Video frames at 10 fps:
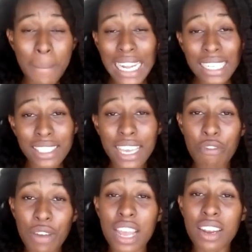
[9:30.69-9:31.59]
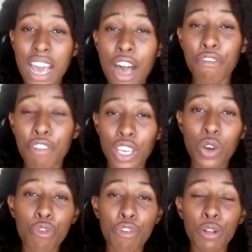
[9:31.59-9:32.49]
If you love this video,
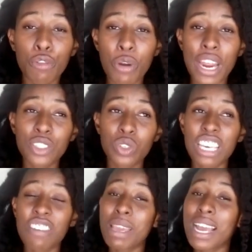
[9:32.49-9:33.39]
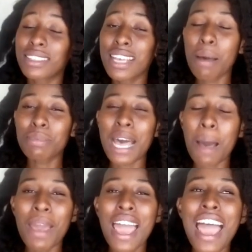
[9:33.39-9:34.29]
if it was
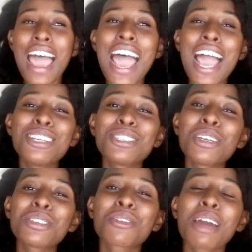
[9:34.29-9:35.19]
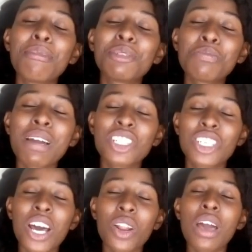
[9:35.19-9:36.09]
informative enough for you, feel
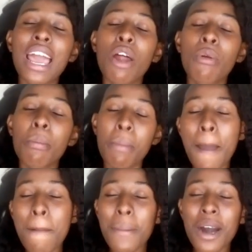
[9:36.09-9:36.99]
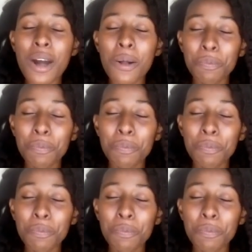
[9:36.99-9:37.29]
free to give me a thumbs up